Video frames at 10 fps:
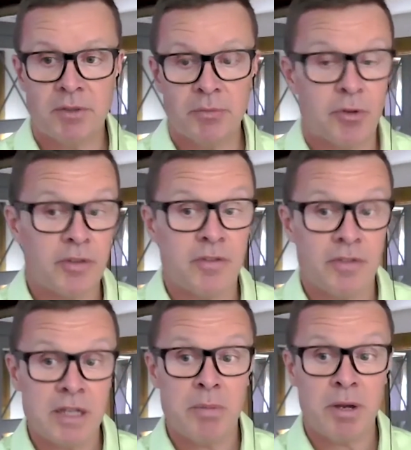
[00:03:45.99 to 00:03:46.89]
And we've got to
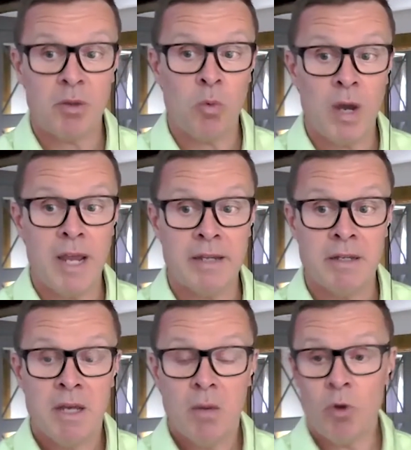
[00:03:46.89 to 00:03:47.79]
think about the way
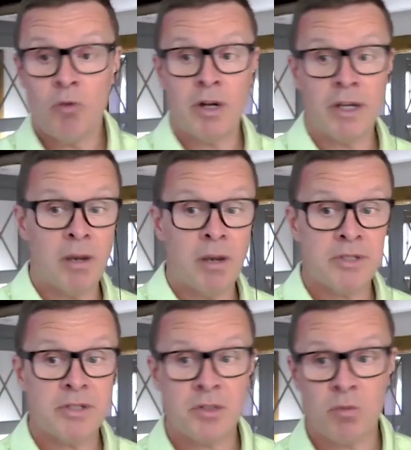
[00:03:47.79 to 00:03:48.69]
we're running our
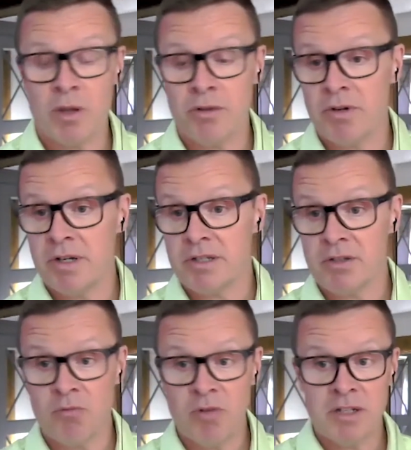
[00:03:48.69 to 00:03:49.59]
business, whether it is
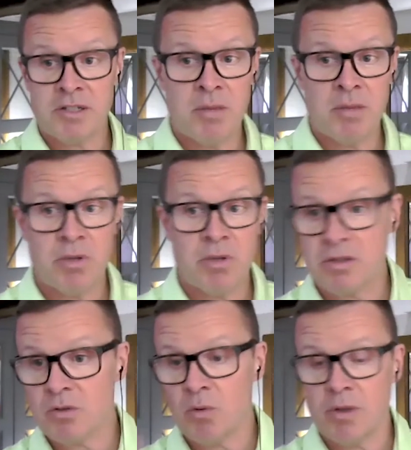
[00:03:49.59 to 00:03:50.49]
a real estate
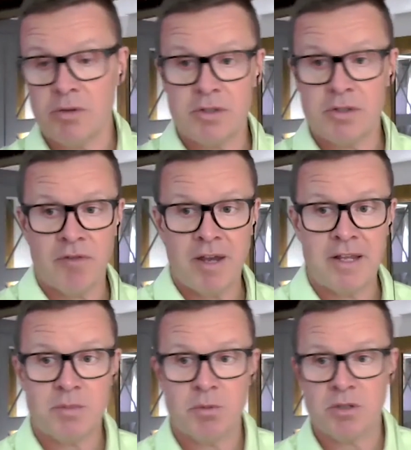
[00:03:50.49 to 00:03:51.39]
business or whether it's a
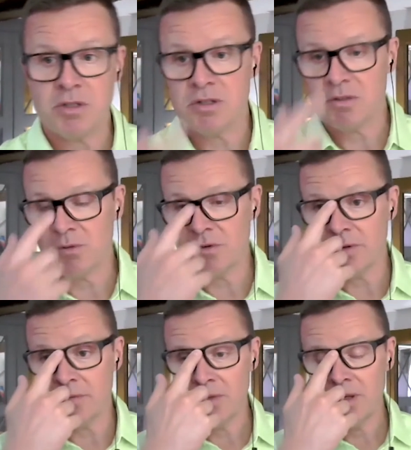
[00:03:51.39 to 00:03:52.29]
finance business. We've got
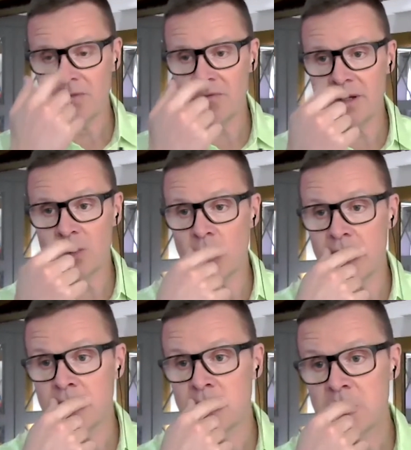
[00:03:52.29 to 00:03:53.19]
to find a way.